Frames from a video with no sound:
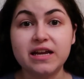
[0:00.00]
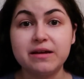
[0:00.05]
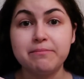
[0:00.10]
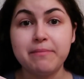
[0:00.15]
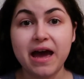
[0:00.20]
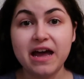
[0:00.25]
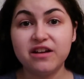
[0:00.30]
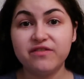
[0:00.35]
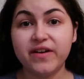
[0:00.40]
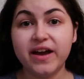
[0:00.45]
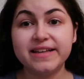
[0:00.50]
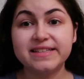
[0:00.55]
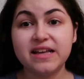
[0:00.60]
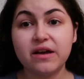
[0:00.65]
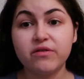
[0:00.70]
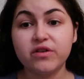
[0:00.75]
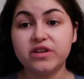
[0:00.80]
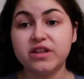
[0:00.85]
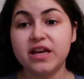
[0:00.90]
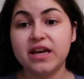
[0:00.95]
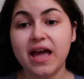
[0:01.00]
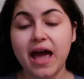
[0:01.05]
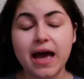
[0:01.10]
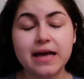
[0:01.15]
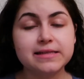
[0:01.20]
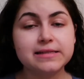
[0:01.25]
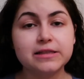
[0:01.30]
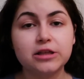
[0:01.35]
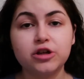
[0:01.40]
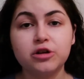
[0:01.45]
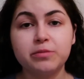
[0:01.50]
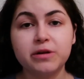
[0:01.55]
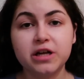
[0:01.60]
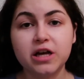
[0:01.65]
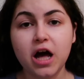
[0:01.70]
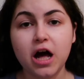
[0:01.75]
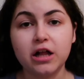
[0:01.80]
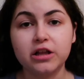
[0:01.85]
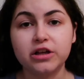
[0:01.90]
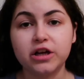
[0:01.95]
It mattifies everything, adds a little bit of
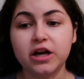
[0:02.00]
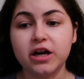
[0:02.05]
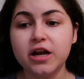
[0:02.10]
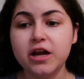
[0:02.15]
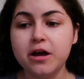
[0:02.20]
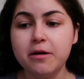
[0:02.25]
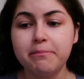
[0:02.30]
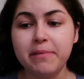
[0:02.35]
color.